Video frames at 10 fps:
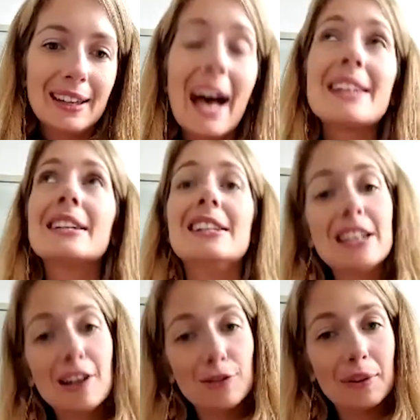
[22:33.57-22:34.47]
has an
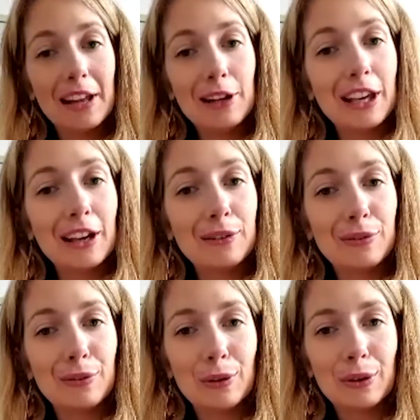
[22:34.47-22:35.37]
idea of what they're looking
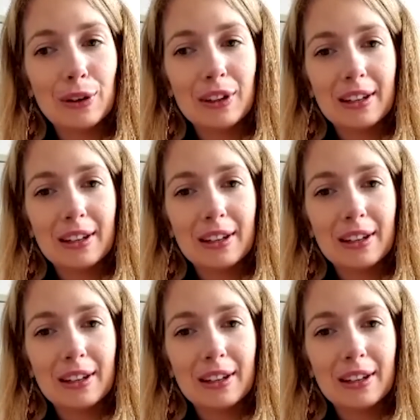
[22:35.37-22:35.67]
for.